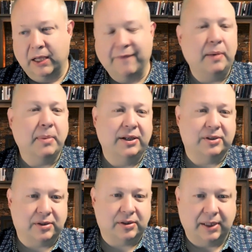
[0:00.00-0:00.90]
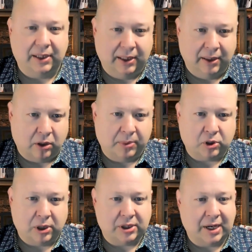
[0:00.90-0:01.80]
if anybody's in
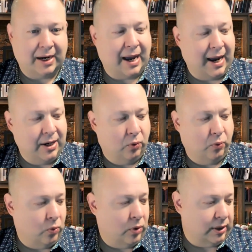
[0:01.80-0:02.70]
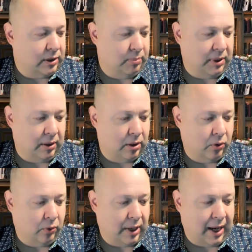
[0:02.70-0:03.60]
arbitrage stack, I don't want to be
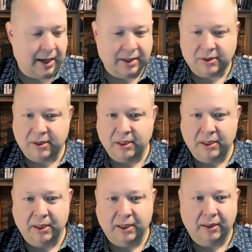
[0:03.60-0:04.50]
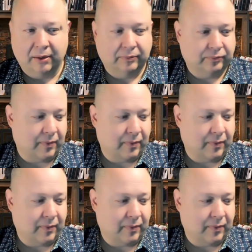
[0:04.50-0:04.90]
known as the